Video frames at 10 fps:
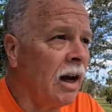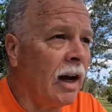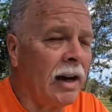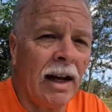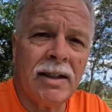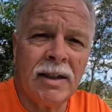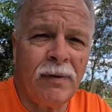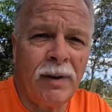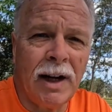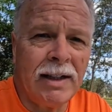I got
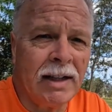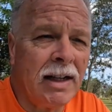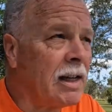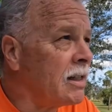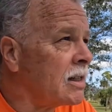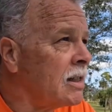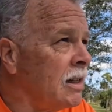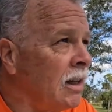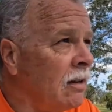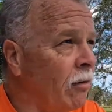different ideas.
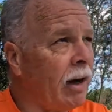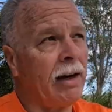Right